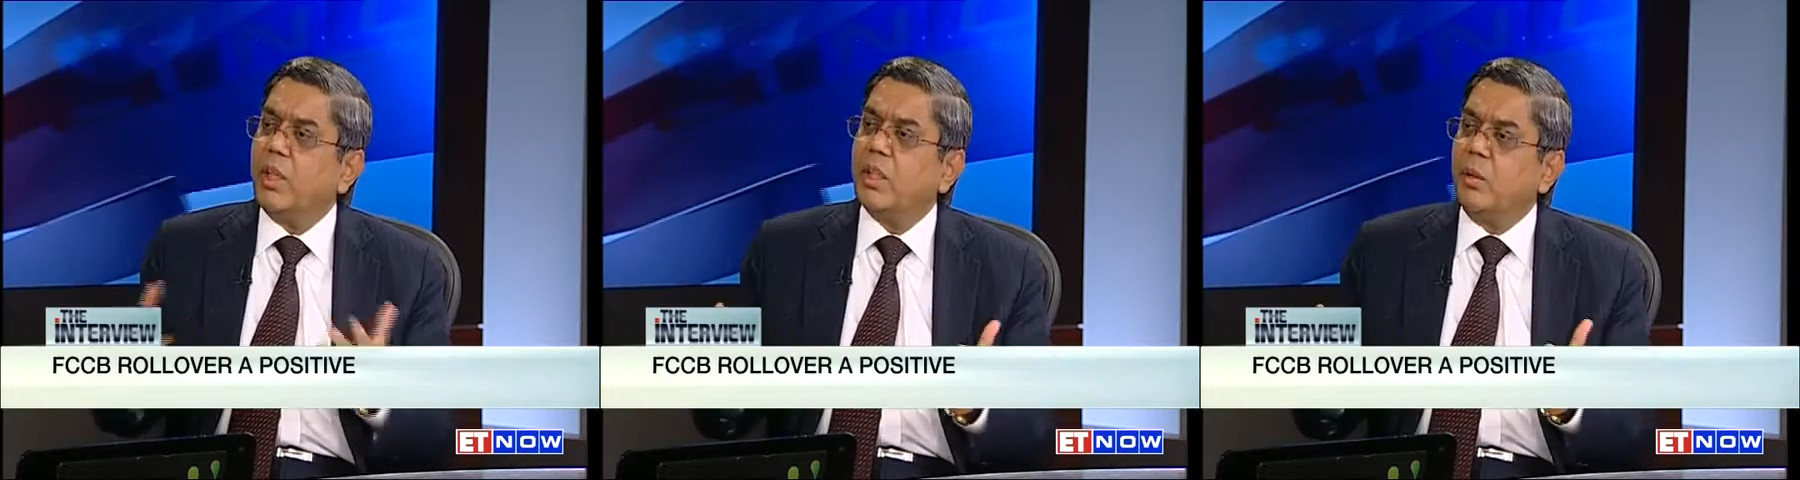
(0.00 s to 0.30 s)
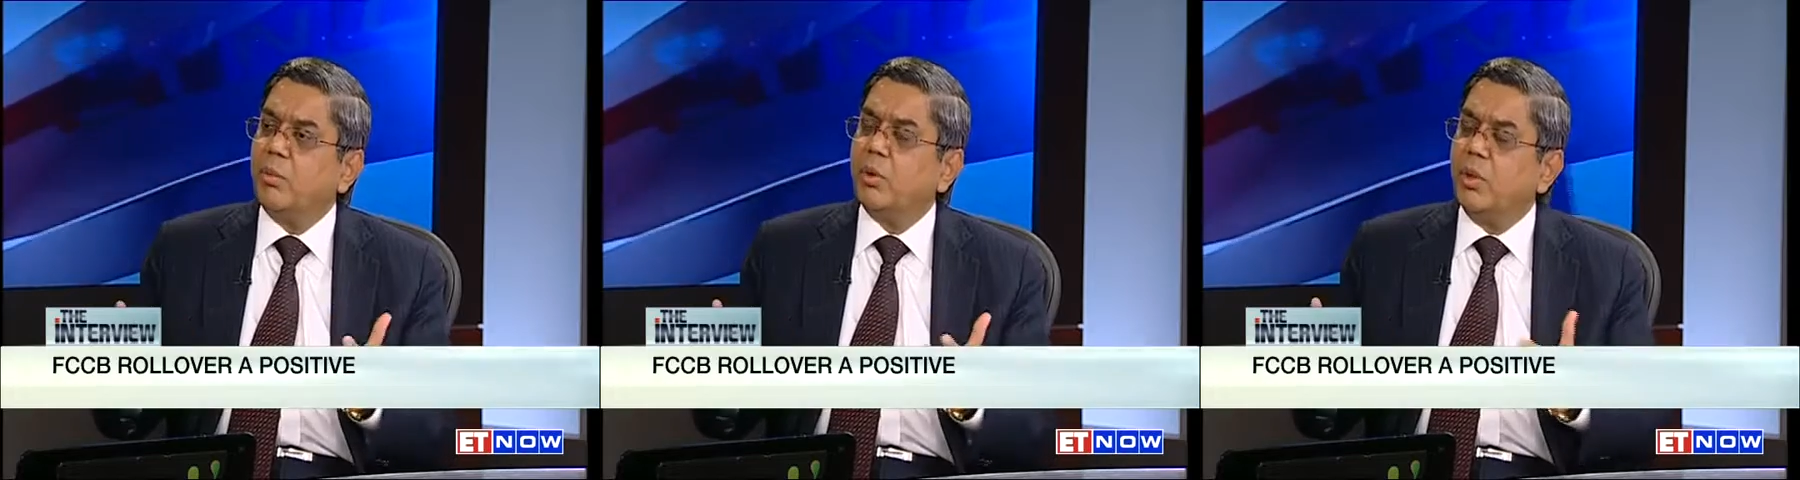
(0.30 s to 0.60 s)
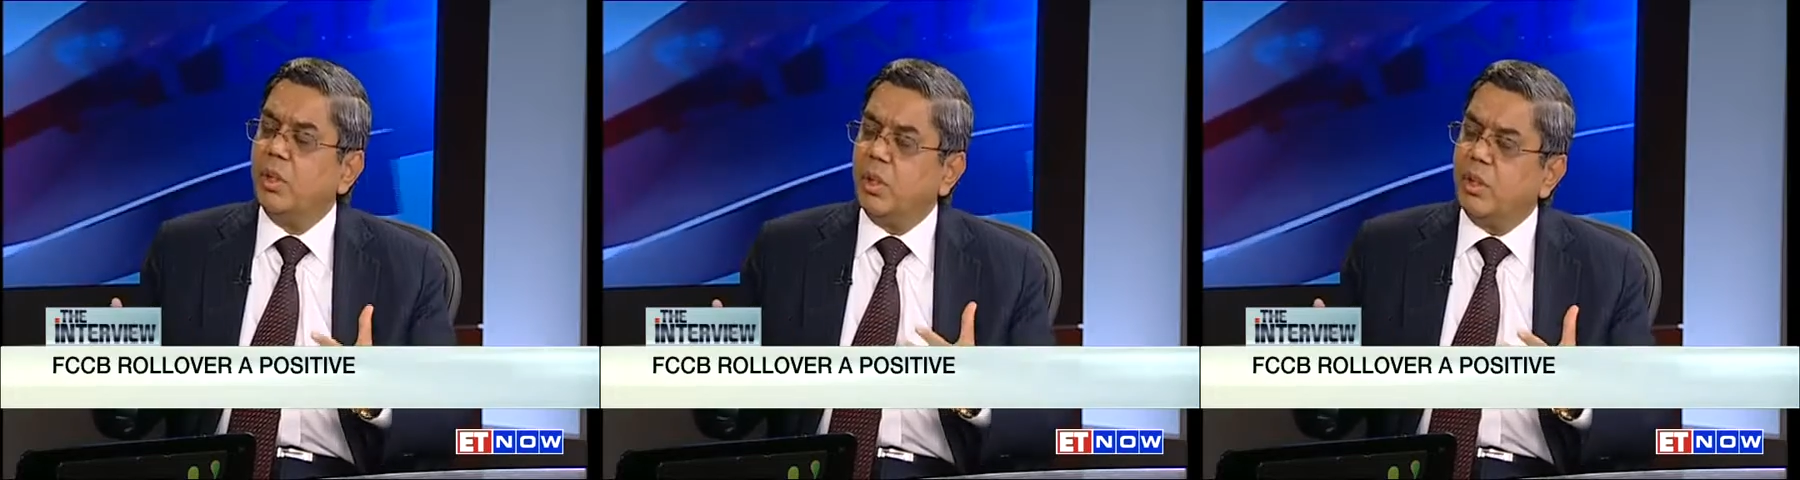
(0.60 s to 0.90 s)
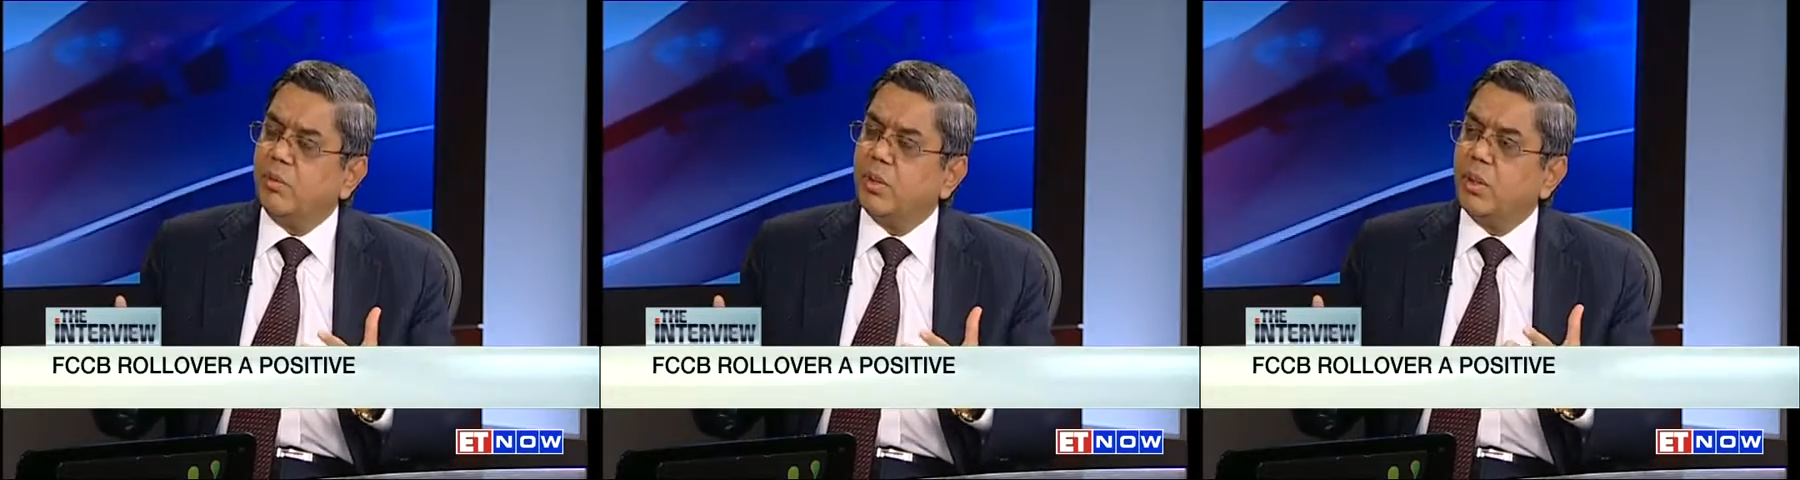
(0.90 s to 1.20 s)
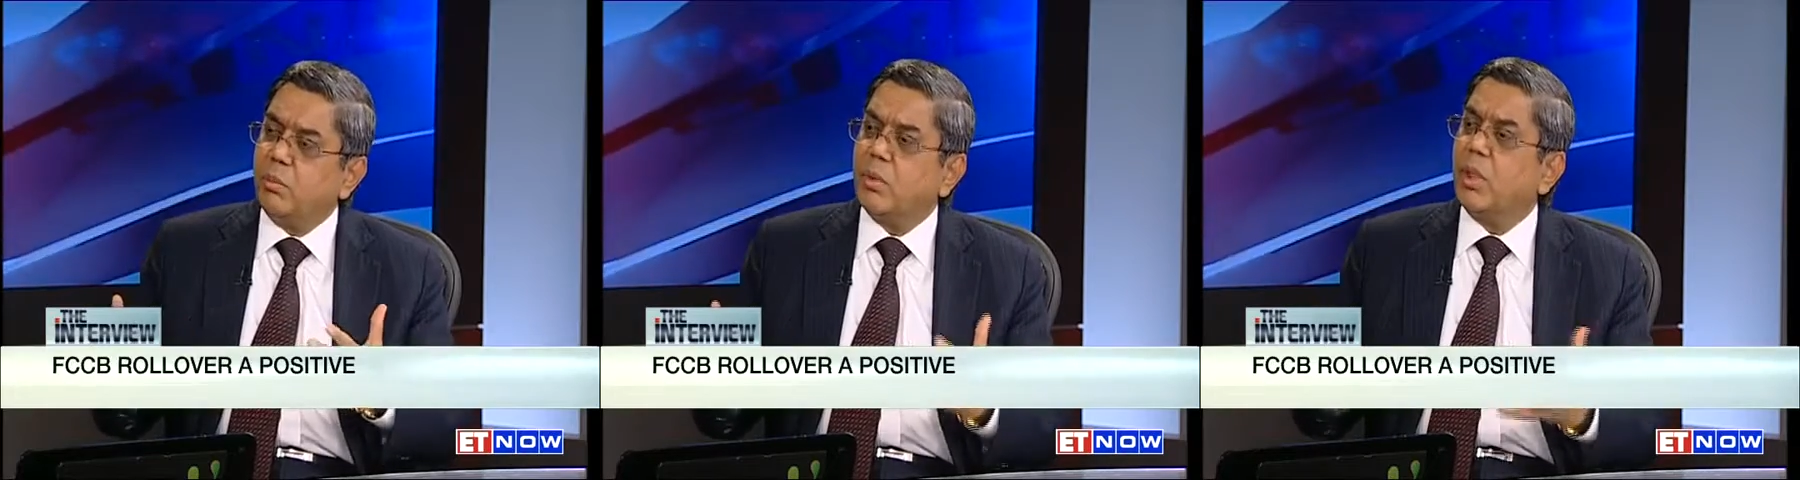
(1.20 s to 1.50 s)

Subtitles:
We come to some